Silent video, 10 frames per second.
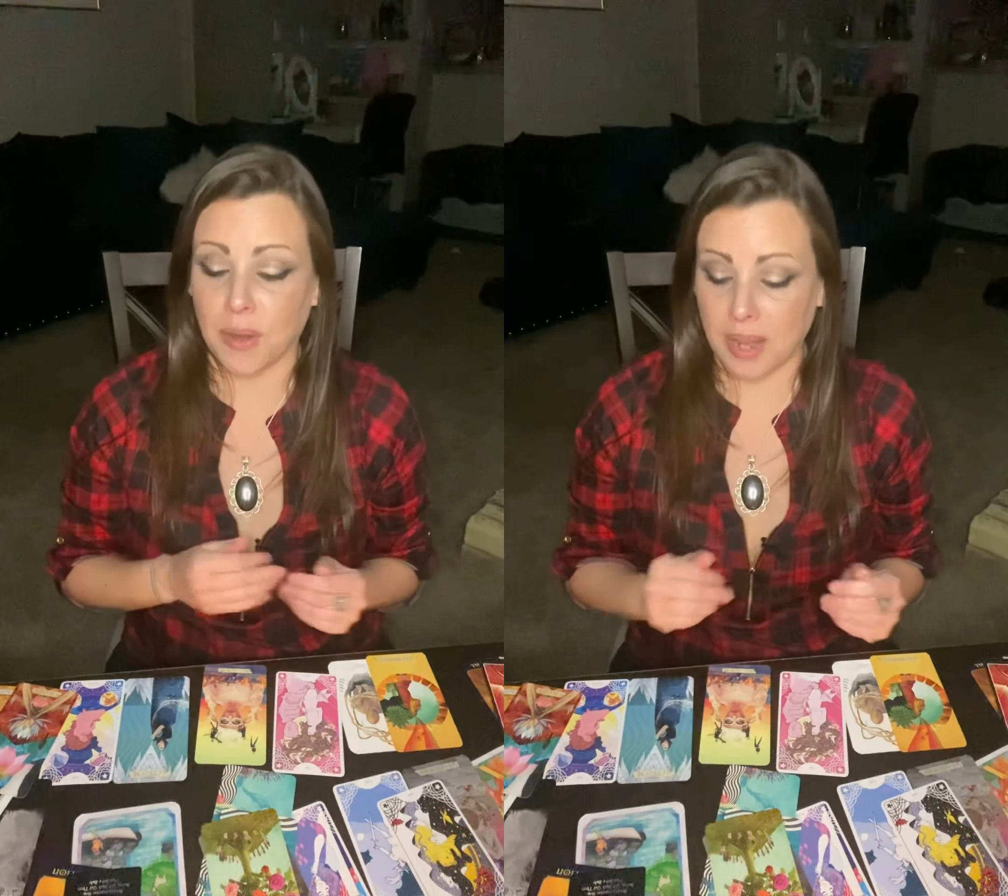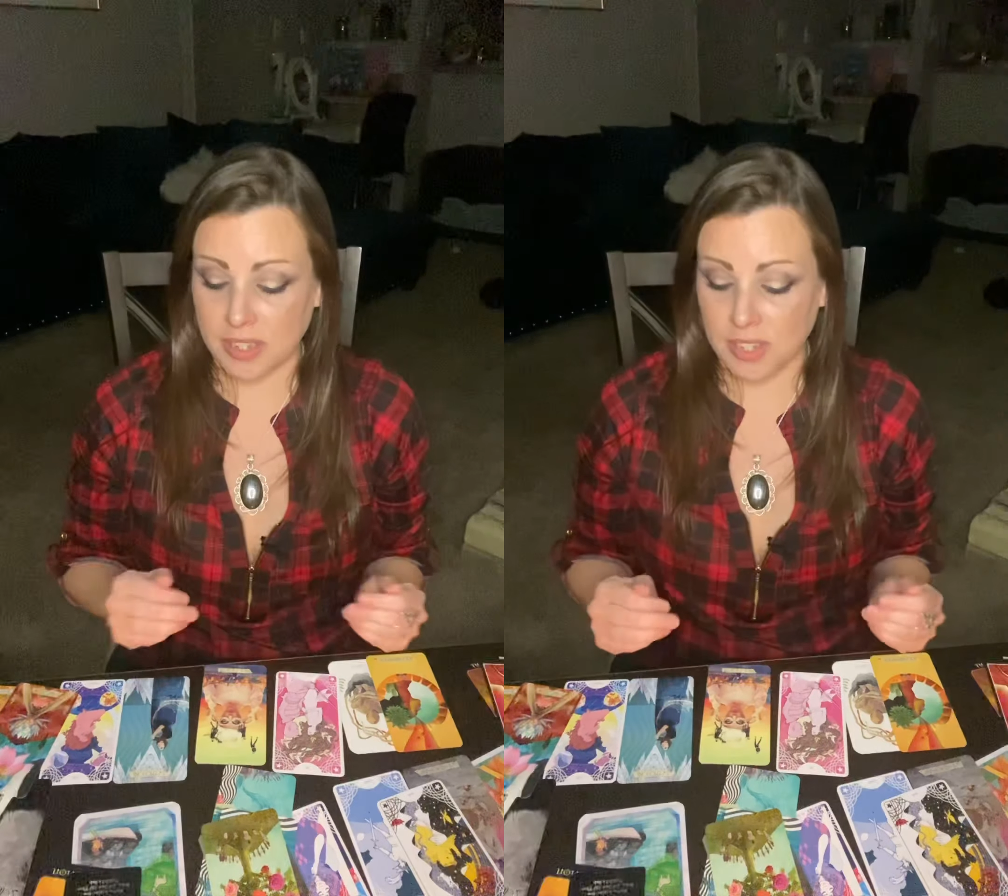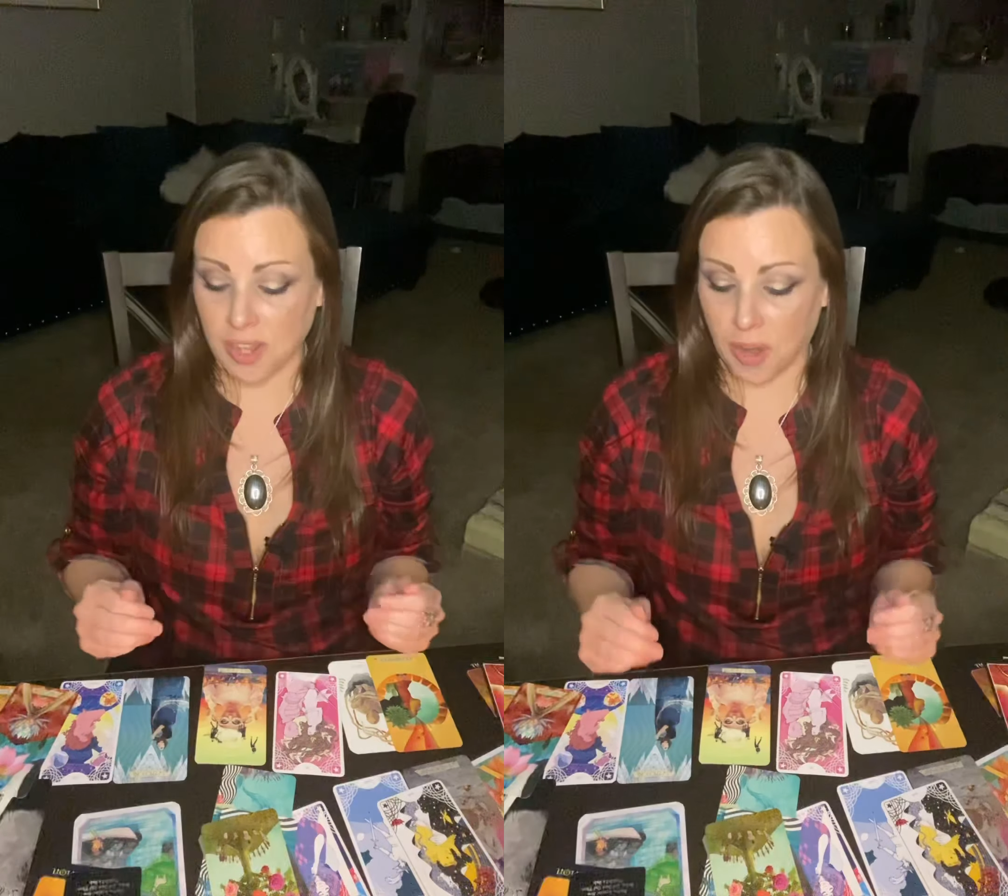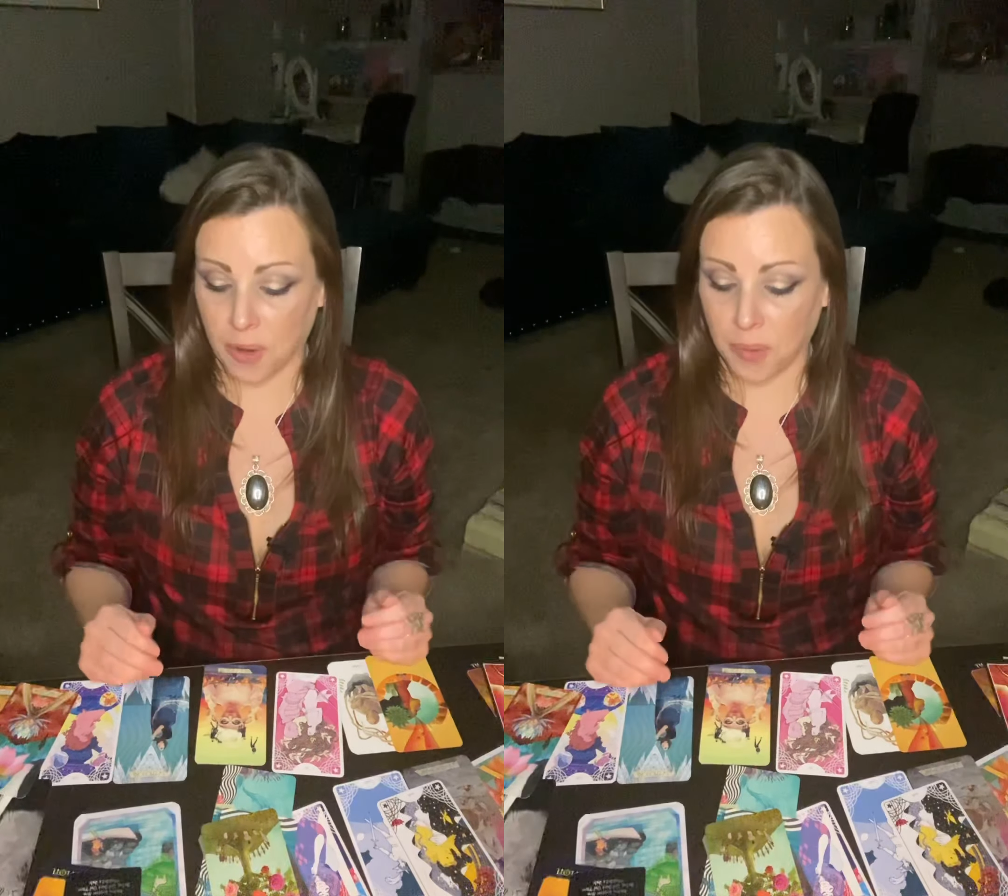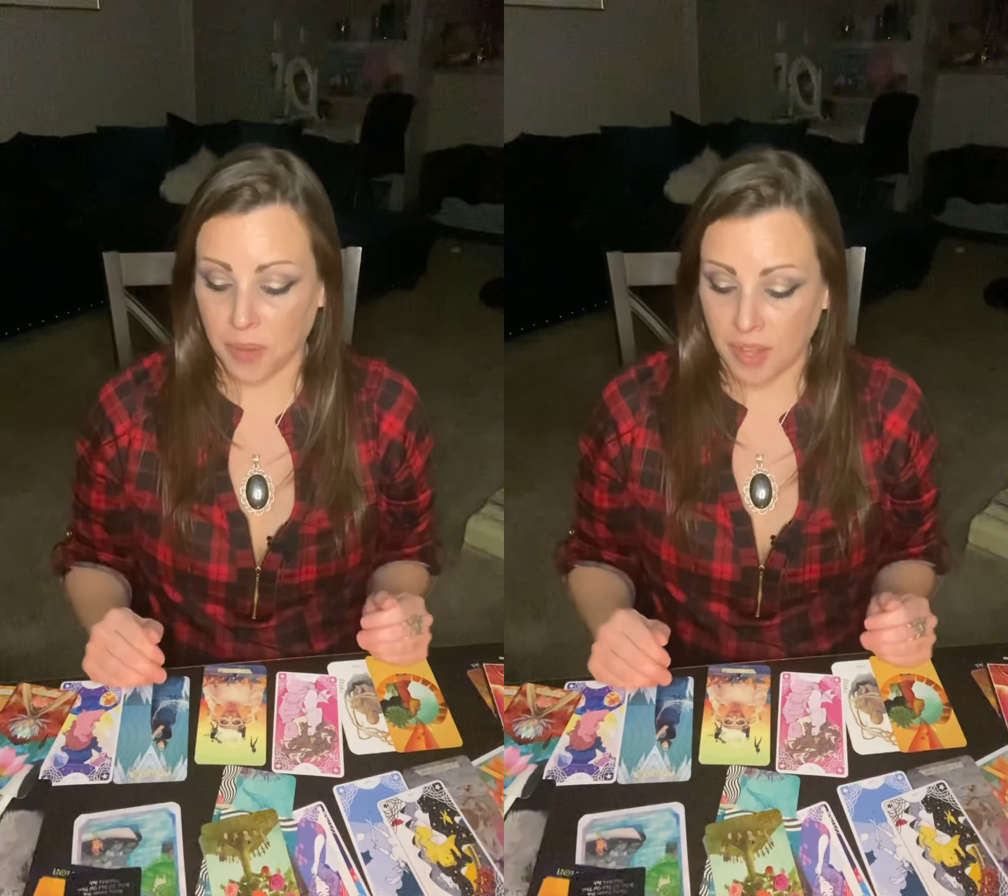And
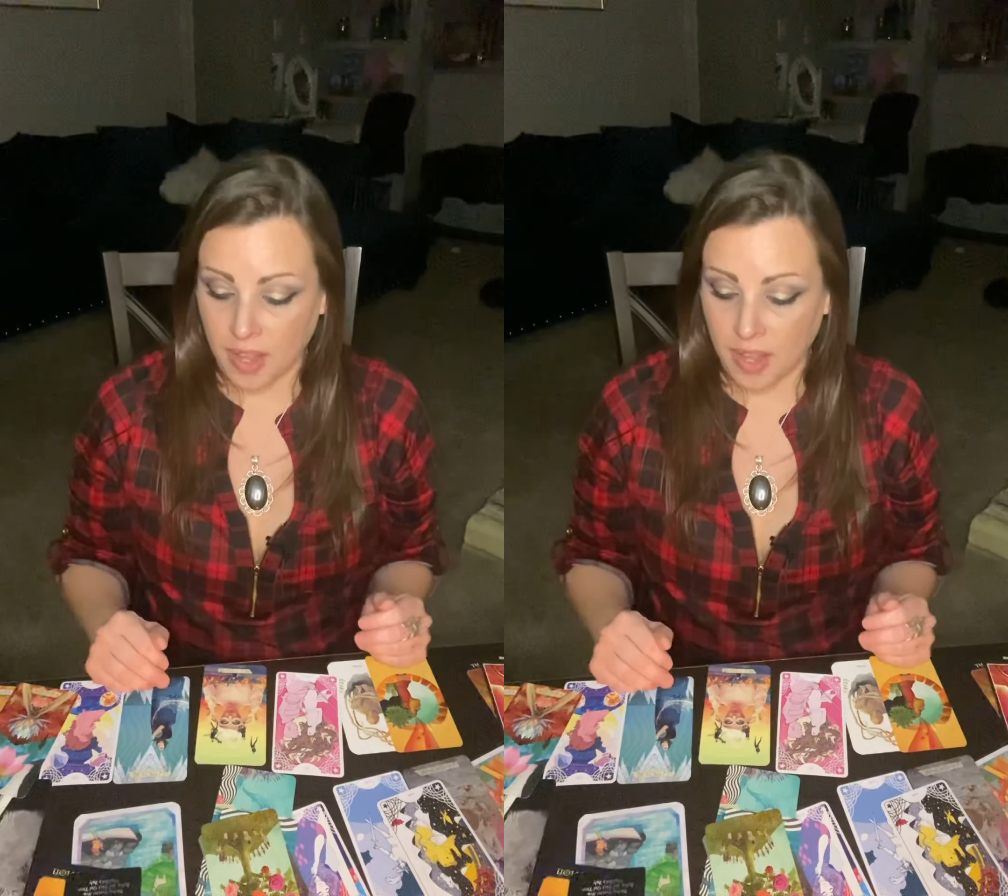so,